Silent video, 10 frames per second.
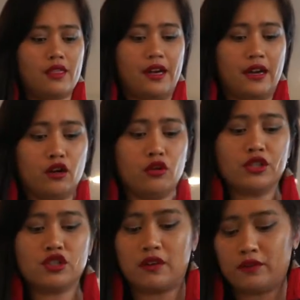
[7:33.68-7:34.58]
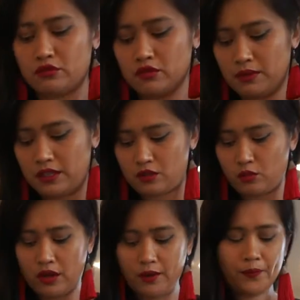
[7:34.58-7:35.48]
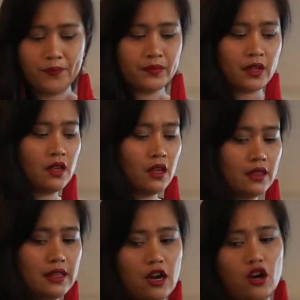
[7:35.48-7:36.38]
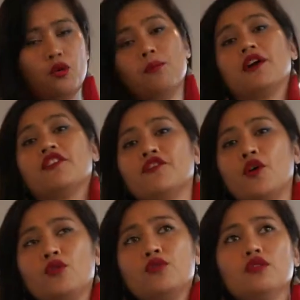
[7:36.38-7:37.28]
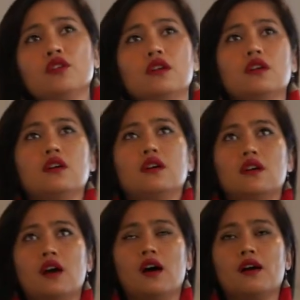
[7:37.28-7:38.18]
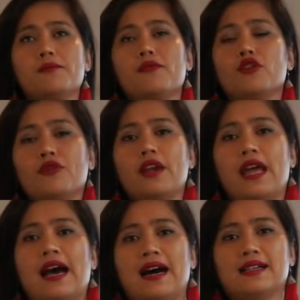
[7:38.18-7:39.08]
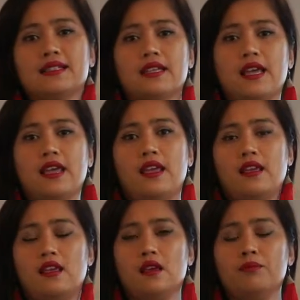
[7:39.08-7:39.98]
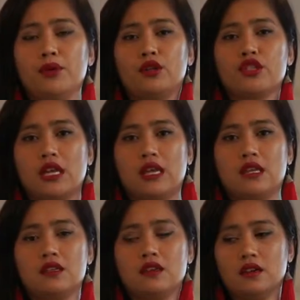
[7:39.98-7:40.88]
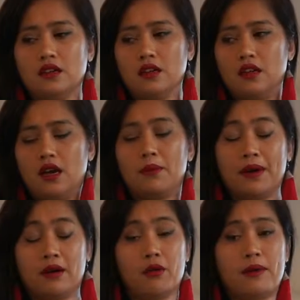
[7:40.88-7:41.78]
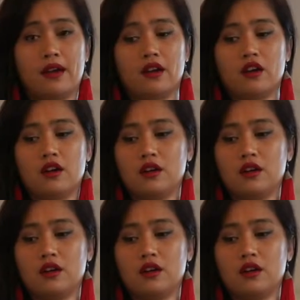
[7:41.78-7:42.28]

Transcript: that always travels with me as well. Now, my phone already has a built-in power bank